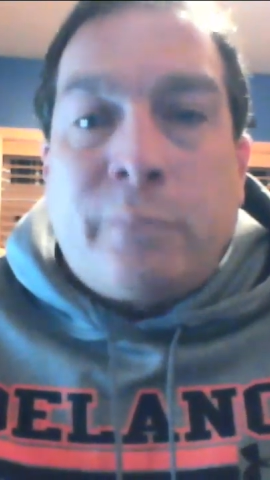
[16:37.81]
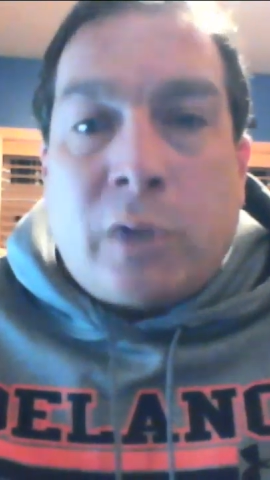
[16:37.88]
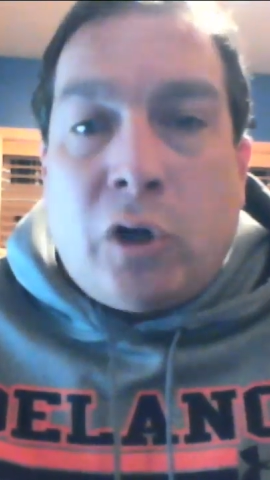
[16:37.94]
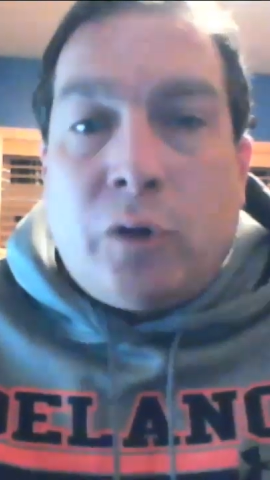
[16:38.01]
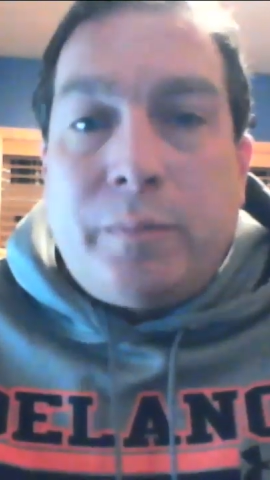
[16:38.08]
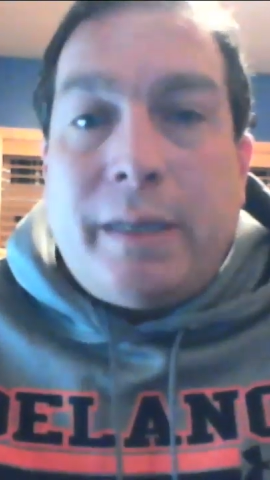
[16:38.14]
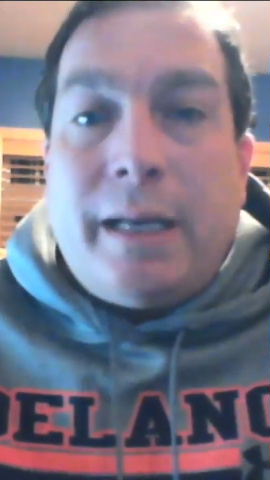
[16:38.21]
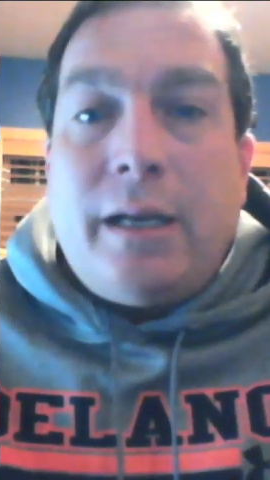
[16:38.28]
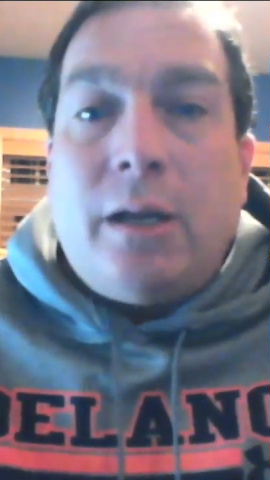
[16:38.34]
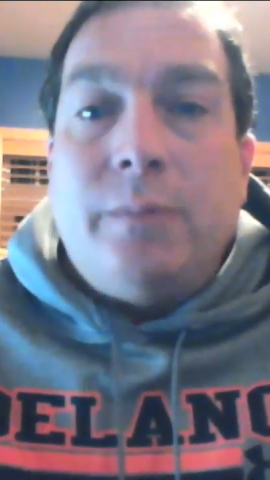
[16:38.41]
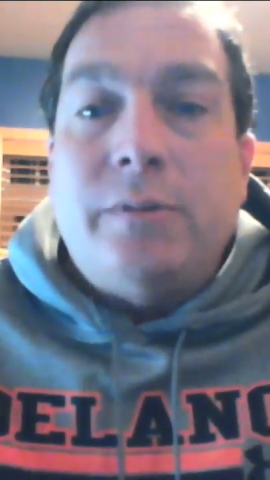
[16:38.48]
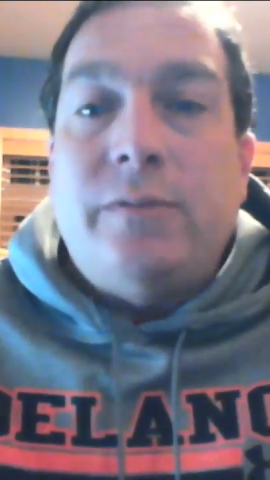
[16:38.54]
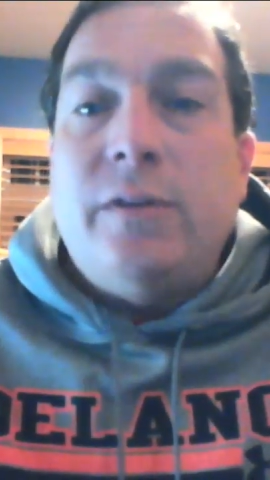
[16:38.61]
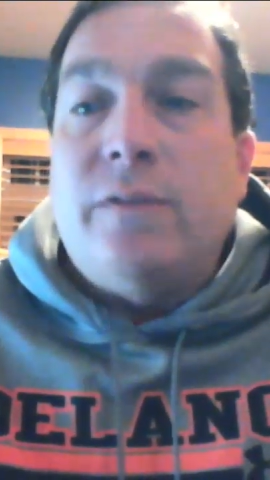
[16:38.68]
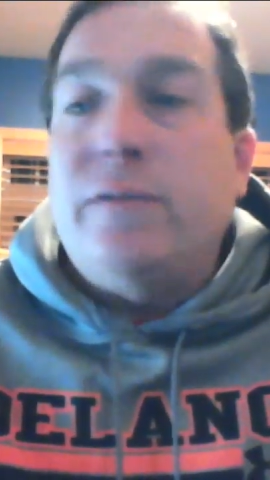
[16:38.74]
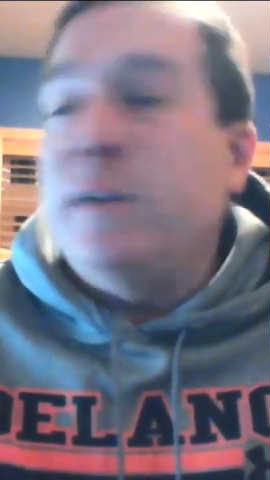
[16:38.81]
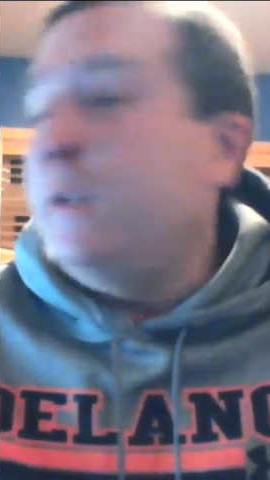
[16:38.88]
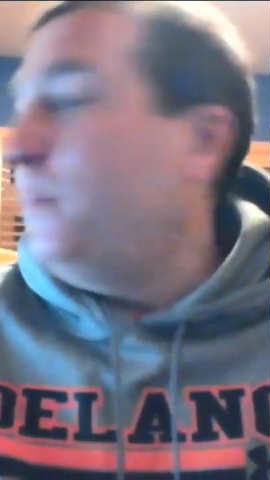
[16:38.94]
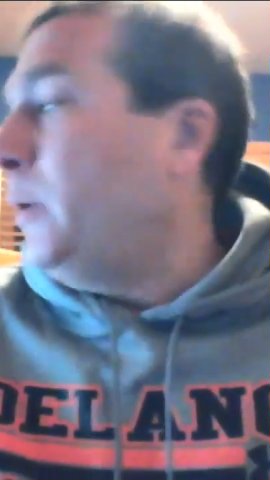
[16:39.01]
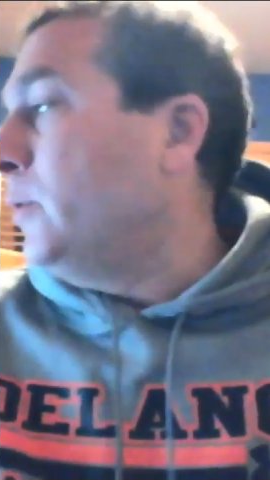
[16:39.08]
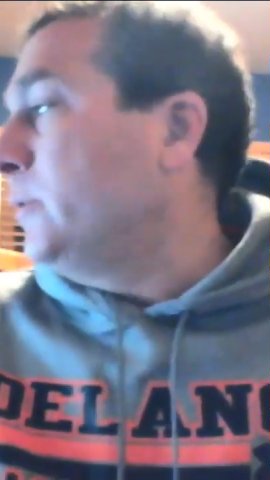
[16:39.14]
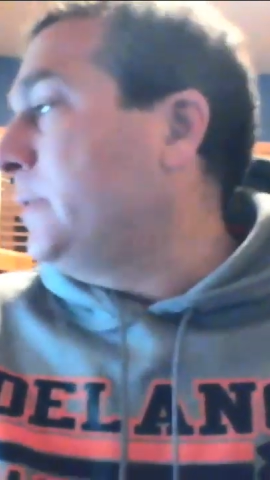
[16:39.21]
Hope that helps. Feel free to
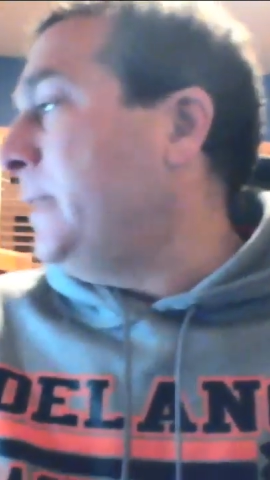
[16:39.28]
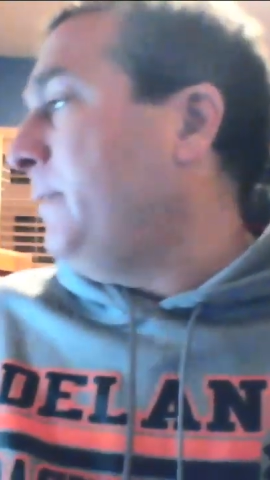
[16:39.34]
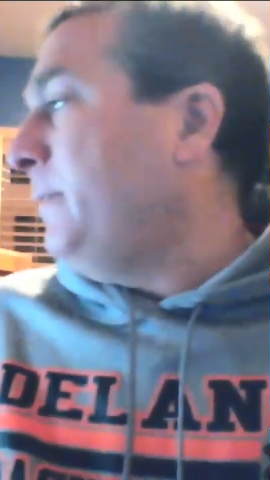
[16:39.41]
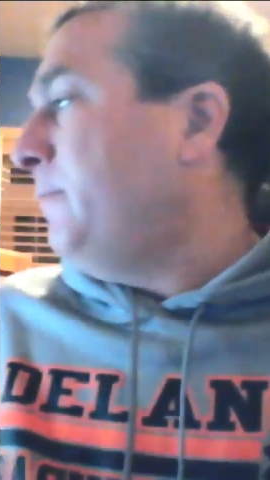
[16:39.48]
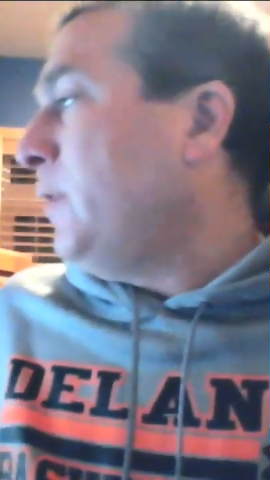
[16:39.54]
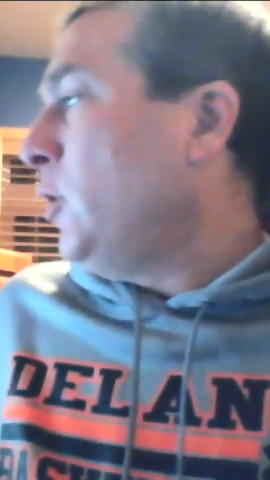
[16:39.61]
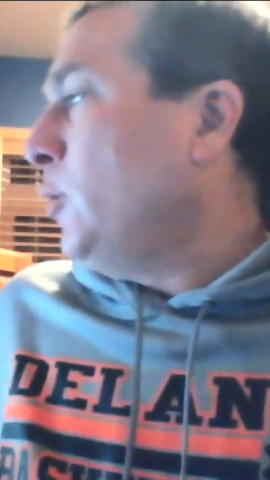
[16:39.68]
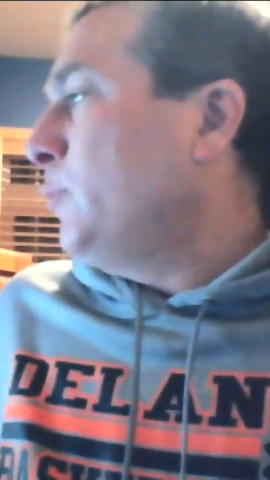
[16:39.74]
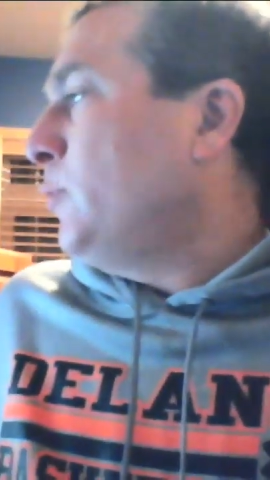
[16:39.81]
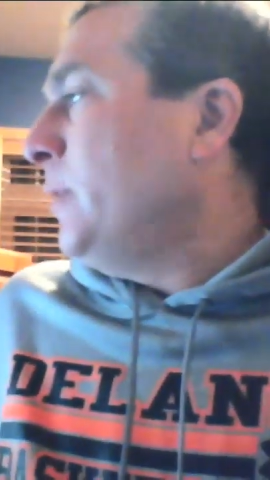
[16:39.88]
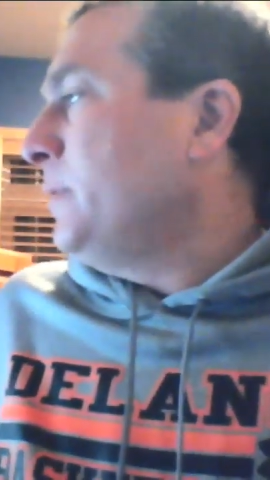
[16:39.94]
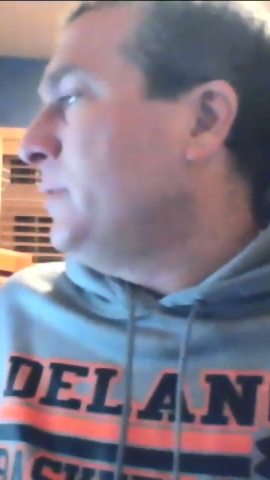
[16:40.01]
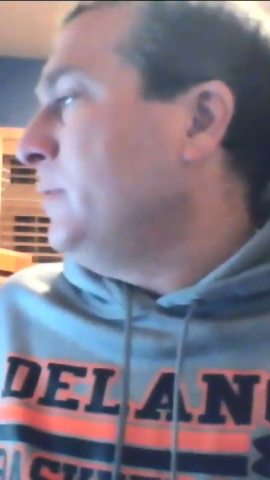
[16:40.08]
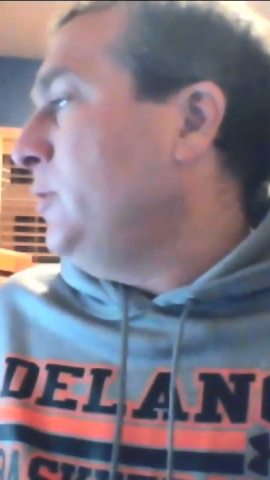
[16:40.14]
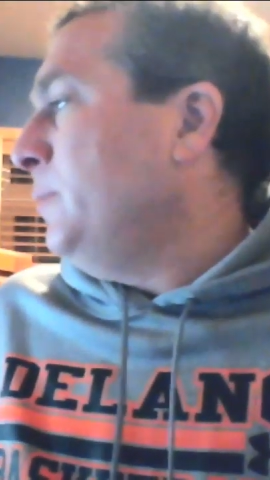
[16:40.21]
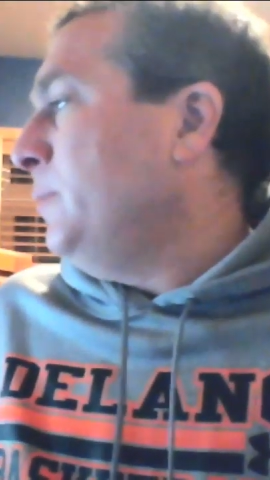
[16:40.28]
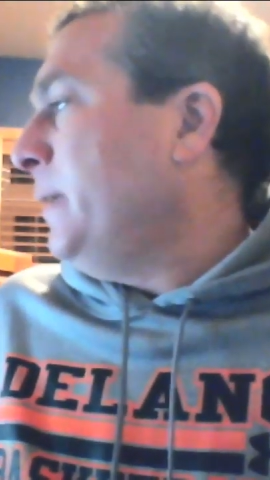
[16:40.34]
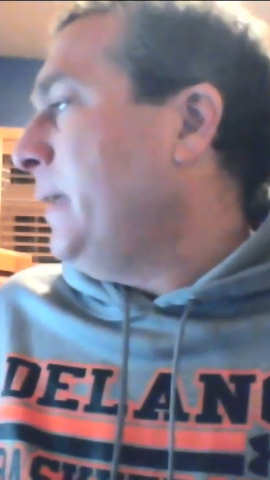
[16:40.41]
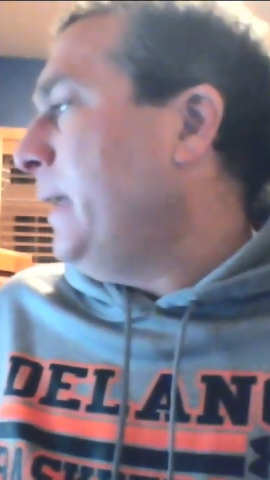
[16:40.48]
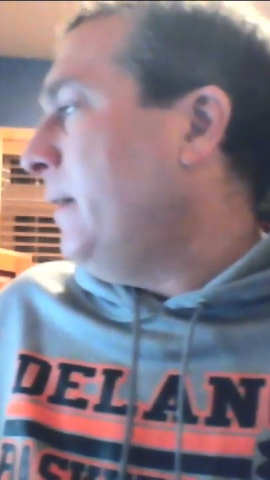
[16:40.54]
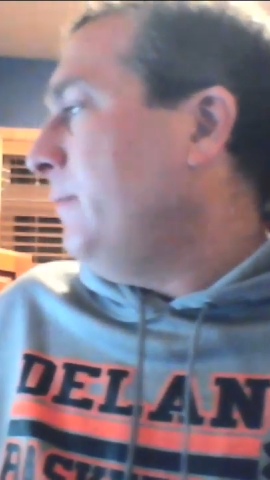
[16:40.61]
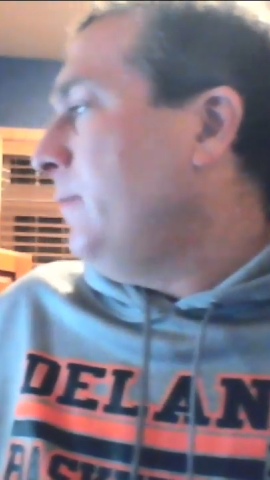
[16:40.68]
post any follow-up questions you
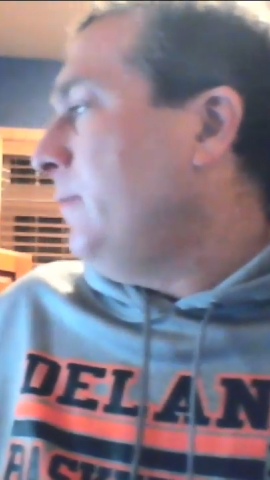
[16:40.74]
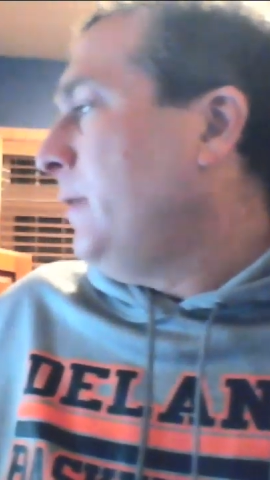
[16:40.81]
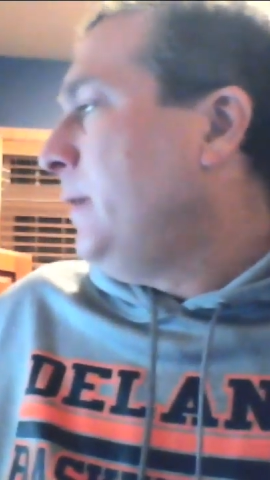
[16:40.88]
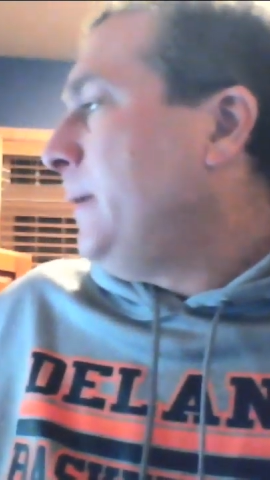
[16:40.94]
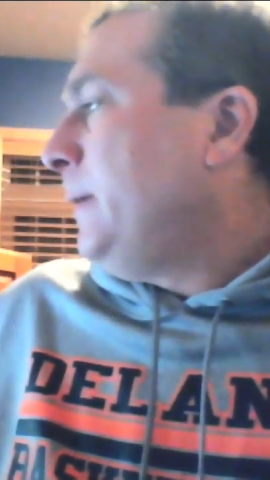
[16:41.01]
might have.